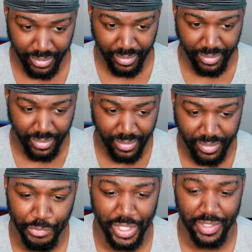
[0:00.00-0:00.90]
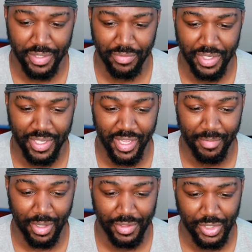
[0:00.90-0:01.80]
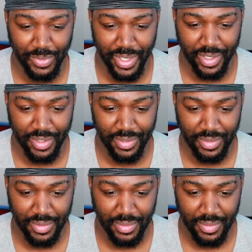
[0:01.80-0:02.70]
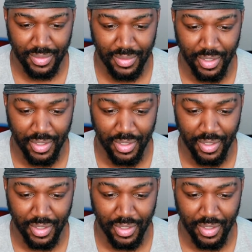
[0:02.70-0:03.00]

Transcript: go with you. Really? We didn't came all this way. Why?